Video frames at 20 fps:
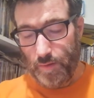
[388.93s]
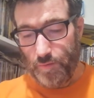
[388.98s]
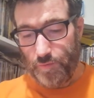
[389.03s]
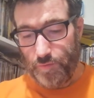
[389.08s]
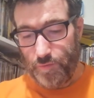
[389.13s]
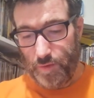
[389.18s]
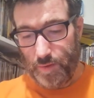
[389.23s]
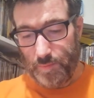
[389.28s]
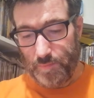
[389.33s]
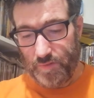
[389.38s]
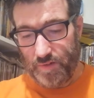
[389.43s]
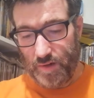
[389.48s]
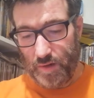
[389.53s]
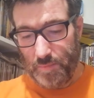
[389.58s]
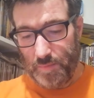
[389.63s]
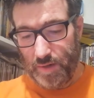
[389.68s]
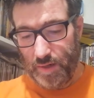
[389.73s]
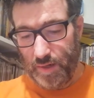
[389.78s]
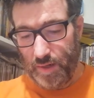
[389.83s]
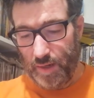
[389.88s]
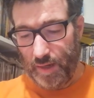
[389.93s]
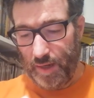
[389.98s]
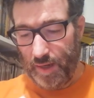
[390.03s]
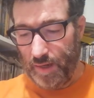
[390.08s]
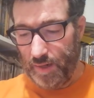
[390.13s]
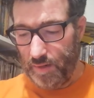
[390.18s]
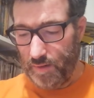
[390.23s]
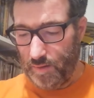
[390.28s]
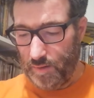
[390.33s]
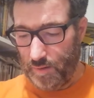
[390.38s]
from Germany,
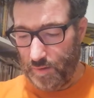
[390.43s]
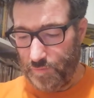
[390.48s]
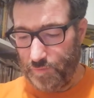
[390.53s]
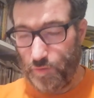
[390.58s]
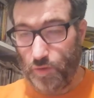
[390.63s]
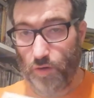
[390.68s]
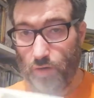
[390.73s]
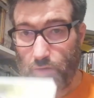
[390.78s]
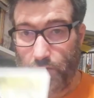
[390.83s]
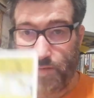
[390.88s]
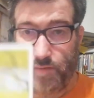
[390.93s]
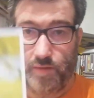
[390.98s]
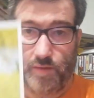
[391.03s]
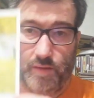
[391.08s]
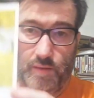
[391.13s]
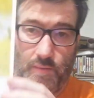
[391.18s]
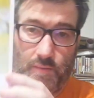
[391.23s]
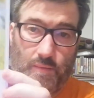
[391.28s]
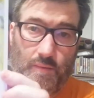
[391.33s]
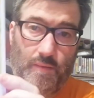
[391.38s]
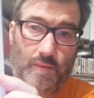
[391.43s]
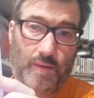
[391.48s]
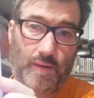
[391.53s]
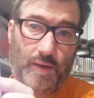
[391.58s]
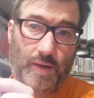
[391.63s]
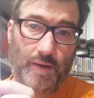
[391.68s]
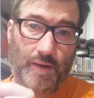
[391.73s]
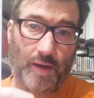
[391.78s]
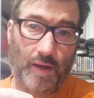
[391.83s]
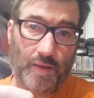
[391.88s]
and of course,
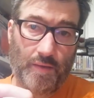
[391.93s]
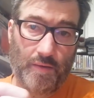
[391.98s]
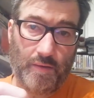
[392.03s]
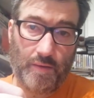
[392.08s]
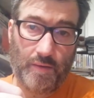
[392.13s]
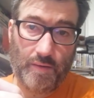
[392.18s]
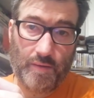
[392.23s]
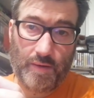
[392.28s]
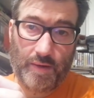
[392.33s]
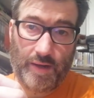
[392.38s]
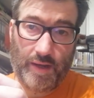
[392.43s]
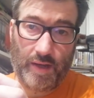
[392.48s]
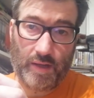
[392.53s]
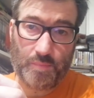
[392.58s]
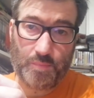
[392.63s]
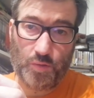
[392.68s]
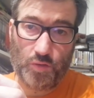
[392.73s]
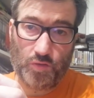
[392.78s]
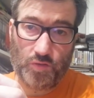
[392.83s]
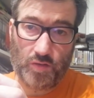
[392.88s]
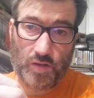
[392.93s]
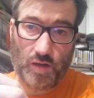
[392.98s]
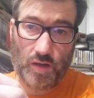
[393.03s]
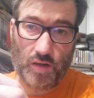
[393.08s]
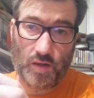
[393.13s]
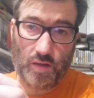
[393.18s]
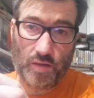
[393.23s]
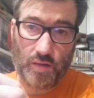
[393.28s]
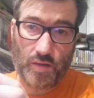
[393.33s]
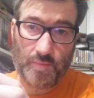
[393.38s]
another cat
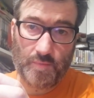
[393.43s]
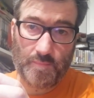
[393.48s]
postcard.